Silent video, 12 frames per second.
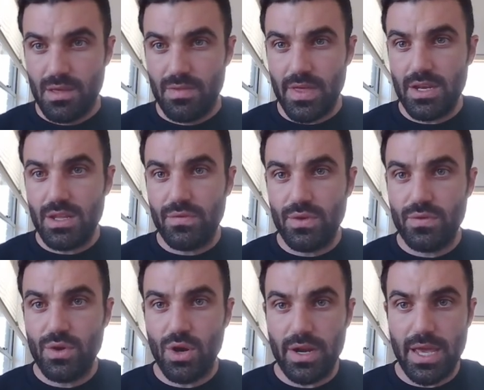Then if you've
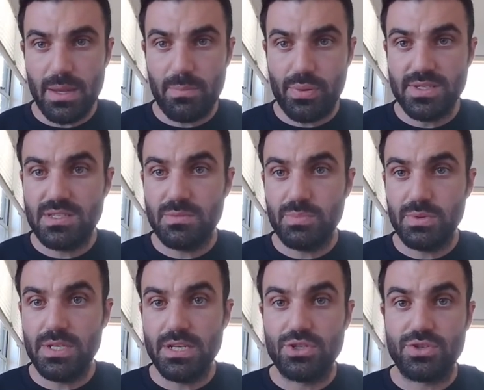got a principal
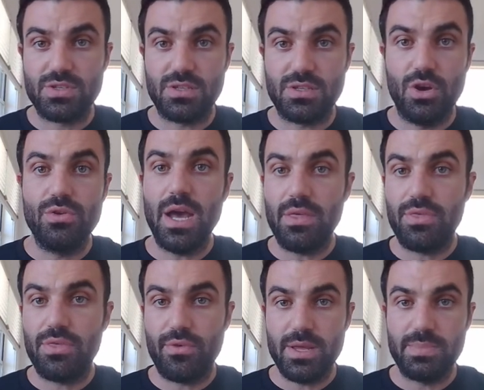and interest loan at
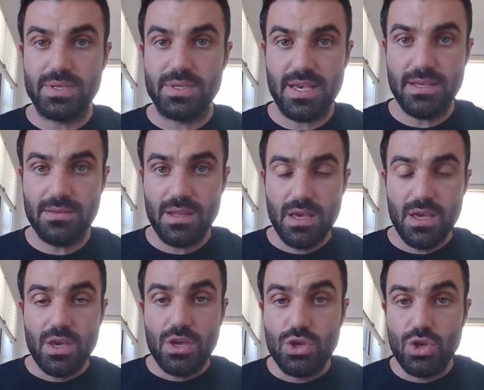3%,
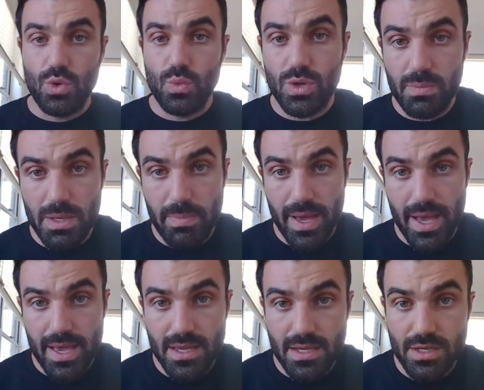you would be
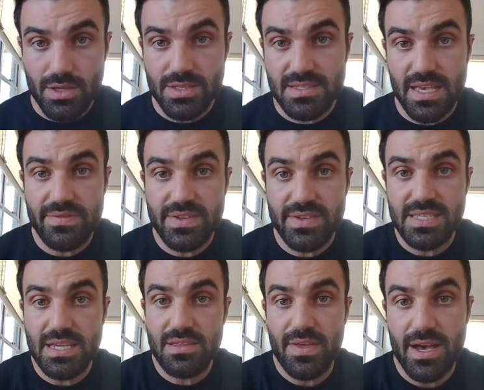paying
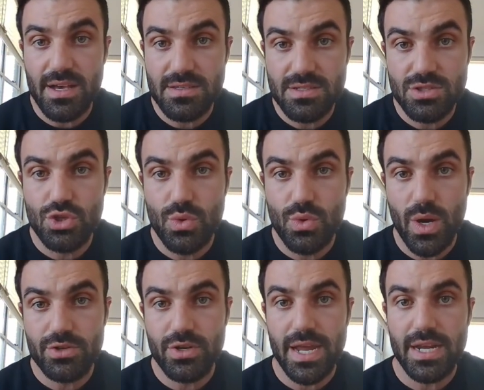
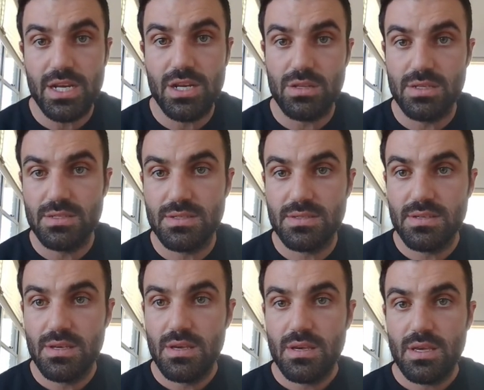$17,280
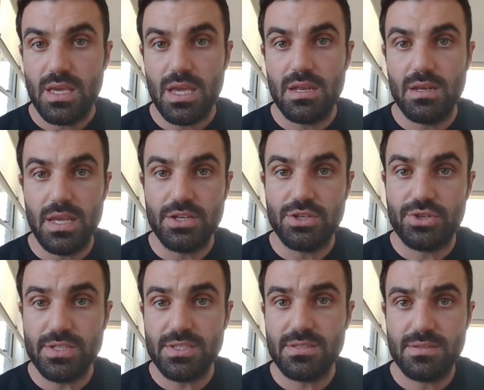in
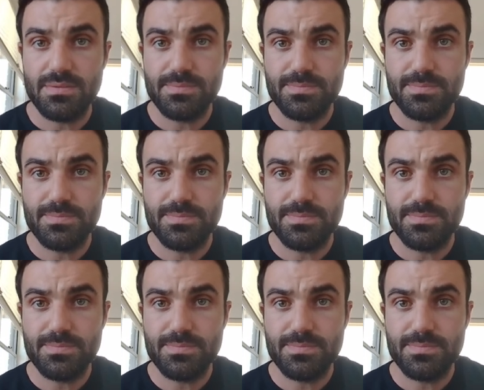interest,